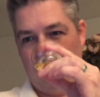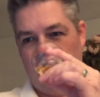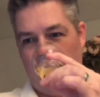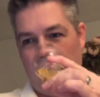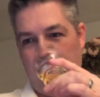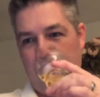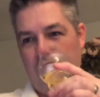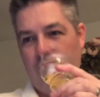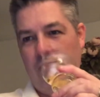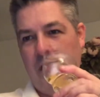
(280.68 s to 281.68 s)
when I've
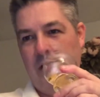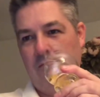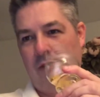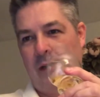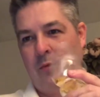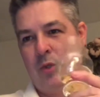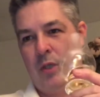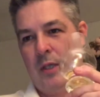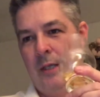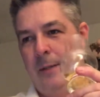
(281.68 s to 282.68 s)
been reading around
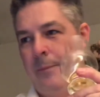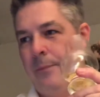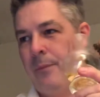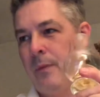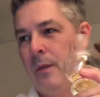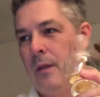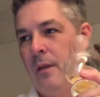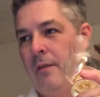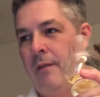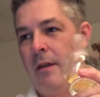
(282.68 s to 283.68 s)

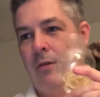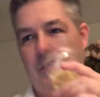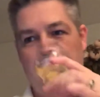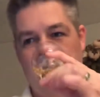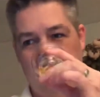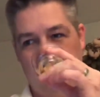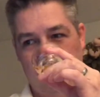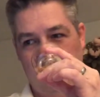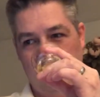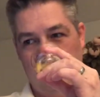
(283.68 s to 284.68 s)
the various
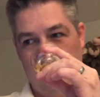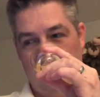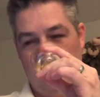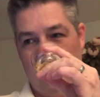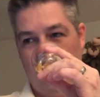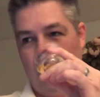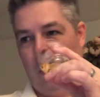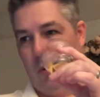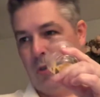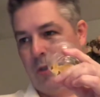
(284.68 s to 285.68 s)

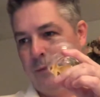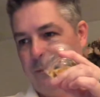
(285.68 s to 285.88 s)
stores,